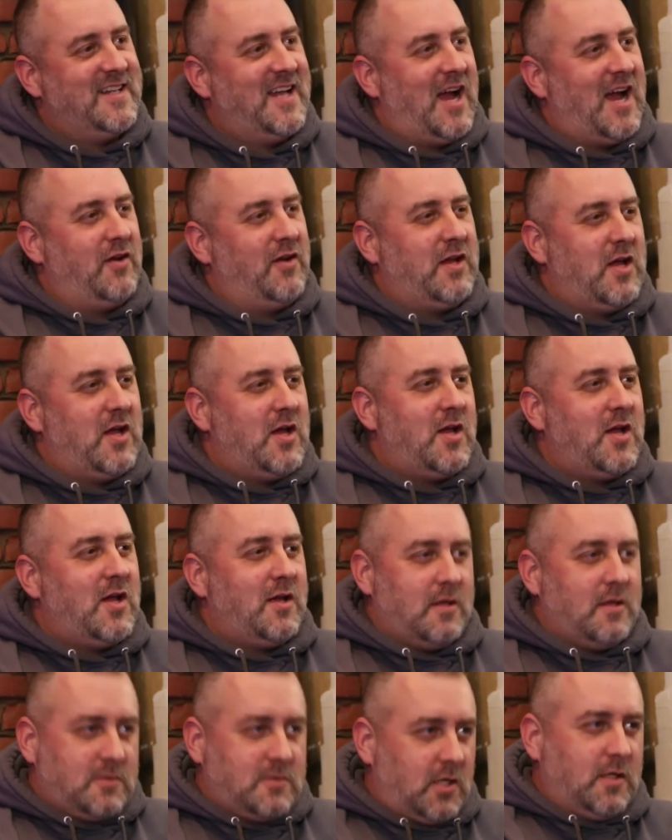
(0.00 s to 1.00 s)
be a good
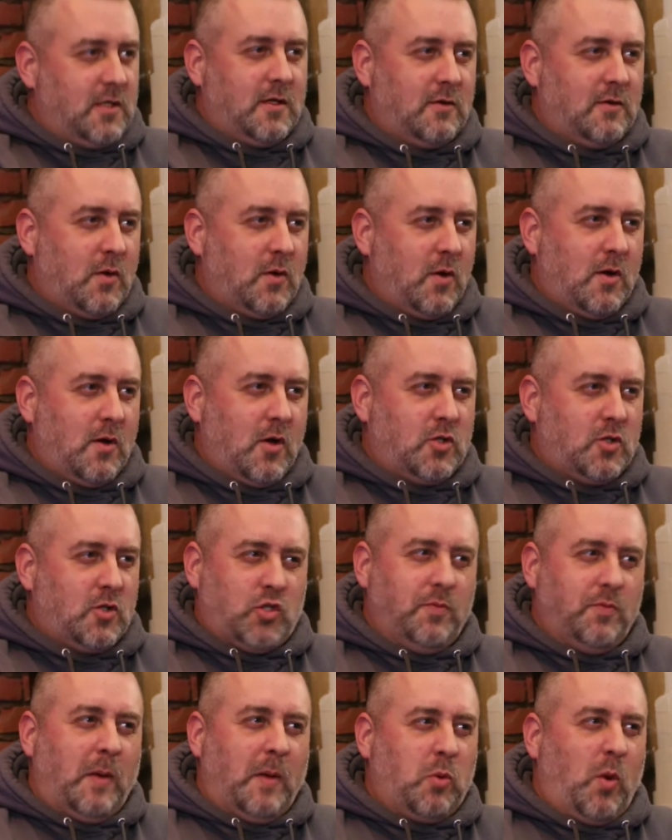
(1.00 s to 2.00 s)
person covers ninety.
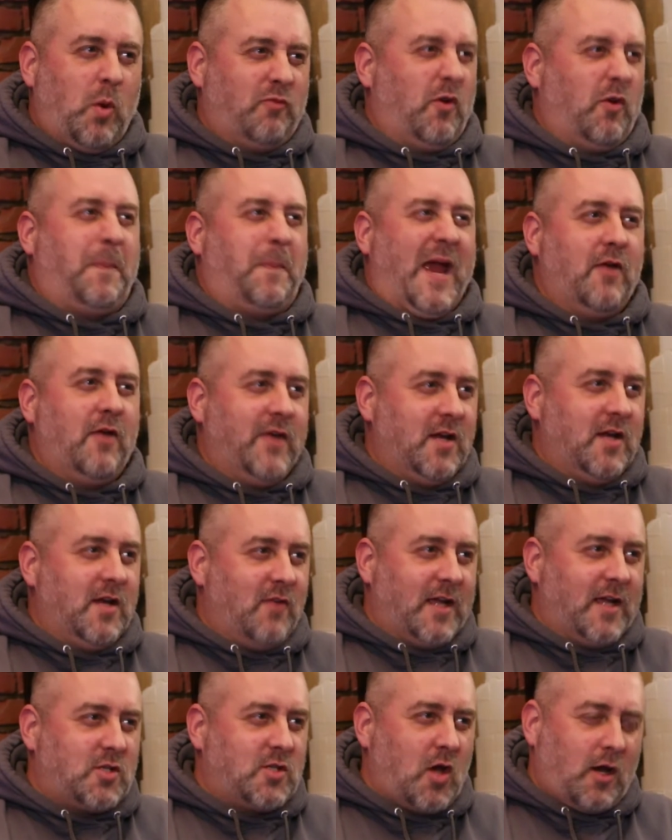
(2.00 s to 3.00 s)
Do you remember what riparian
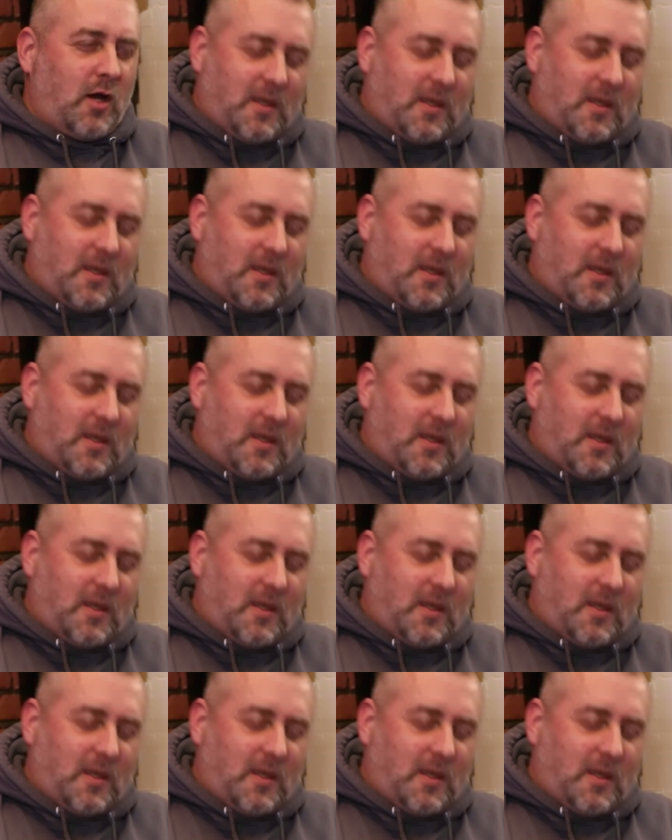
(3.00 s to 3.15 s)
rights are?